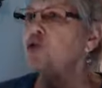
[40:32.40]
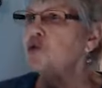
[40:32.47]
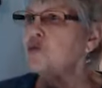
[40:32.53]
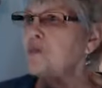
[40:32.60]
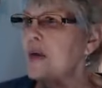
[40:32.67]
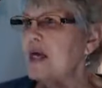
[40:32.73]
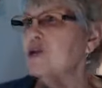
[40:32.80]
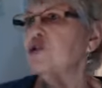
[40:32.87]

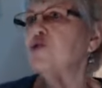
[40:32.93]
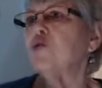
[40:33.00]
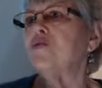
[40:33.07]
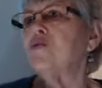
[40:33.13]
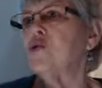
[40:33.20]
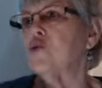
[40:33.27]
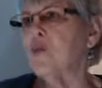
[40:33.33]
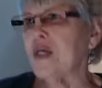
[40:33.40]
measure of
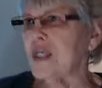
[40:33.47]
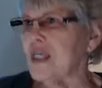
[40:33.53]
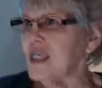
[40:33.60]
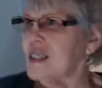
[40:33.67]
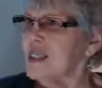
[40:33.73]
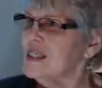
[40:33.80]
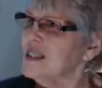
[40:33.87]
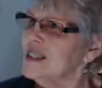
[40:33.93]

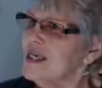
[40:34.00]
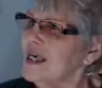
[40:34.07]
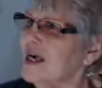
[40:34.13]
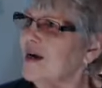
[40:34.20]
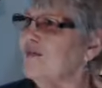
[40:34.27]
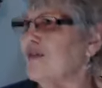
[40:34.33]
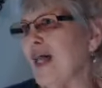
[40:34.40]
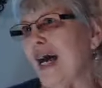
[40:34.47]
sweetness
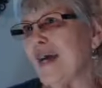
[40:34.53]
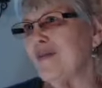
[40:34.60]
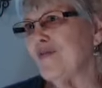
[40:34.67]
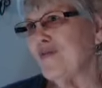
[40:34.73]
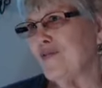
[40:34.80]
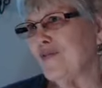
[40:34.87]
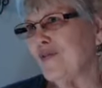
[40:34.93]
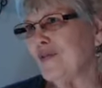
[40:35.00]
of life,
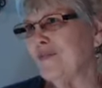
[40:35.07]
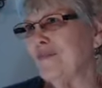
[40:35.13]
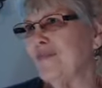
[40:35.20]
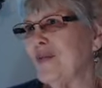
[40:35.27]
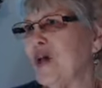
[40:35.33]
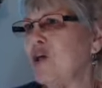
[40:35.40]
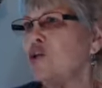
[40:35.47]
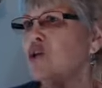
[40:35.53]

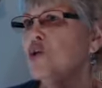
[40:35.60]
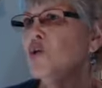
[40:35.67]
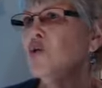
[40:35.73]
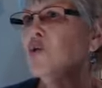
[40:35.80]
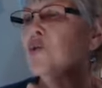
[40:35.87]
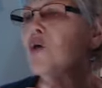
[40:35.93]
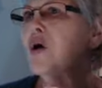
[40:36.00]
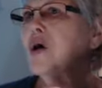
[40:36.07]
a
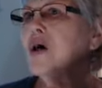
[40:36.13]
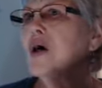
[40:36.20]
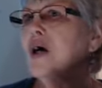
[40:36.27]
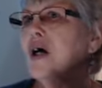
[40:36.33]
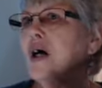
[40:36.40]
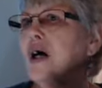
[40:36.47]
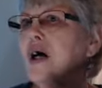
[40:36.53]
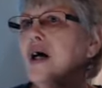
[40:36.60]
new
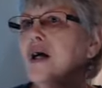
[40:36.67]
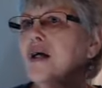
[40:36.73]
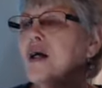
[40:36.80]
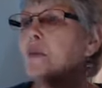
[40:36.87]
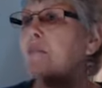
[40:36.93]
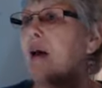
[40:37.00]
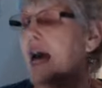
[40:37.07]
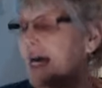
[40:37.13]
uh,
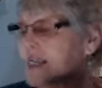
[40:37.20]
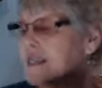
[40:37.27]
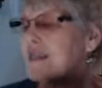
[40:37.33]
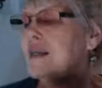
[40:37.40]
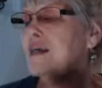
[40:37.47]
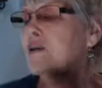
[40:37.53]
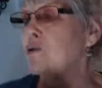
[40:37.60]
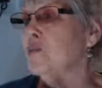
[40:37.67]

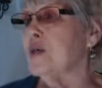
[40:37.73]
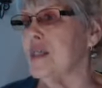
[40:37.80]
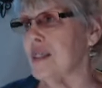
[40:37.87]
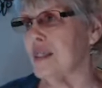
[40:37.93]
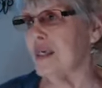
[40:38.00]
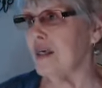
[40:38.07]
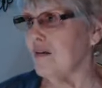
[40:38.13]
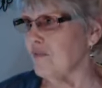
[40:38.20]
capacity to
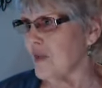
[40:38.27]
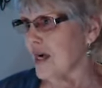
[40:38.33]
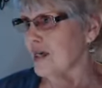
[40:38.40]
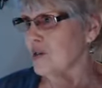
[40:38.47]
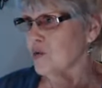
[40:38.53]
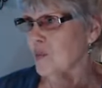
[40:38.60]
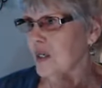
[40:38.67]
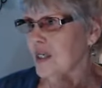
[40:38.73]
receive that
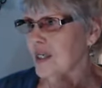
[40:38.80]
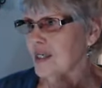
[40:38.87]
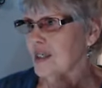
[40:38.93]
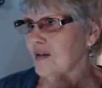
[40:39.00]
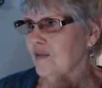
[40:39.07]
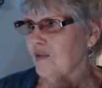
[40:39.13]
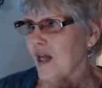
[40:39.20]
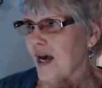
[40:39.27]
sweetness
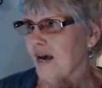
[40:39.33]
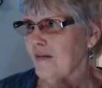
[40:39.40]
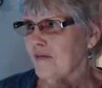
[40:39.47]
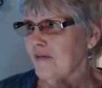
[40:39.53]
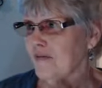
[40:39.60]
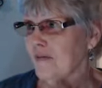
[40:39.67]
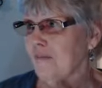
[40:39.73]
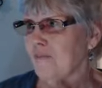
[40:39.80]
of life.
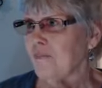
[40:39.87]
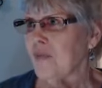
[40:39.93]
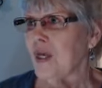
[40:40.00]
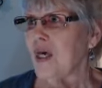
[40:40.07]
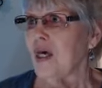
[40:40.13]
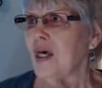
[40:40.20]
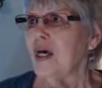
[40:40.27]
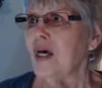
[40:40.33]

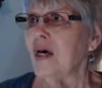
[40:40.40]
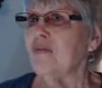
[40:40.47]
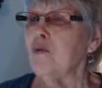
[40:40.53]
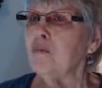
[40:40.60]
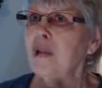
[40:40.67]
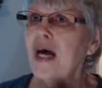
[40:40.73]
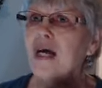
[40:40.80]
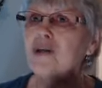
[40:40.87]
And the
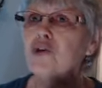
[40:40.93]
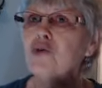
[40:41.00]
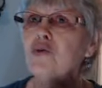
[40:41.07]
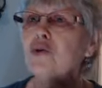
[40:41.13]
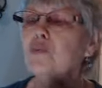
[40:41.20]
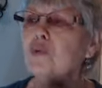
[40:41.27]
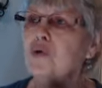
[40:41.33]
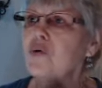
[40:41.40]
black tulip,
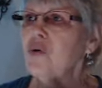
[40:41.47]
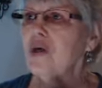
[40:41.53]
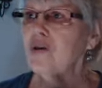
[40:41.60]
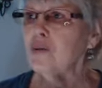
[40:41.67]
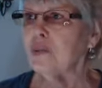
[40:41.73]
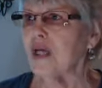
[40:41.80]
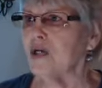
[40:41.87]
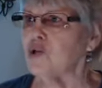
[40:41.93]
what do you think the
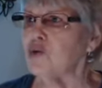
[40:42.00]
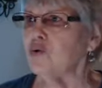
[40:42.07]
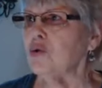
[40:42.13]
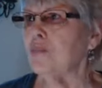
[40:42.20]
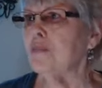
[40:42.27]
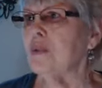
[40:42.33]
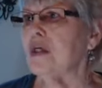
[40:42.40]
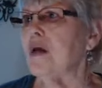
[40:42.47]
black tulip
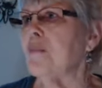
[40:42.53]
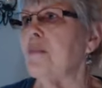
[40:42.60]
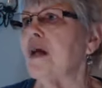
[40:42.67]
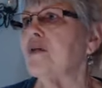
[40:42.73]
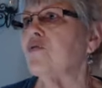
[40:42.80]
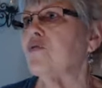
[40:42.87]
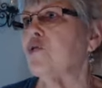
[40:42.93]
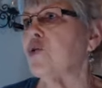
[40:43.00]
me meant
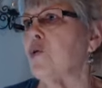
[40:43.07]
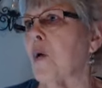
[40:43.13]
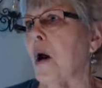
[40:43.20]
for you?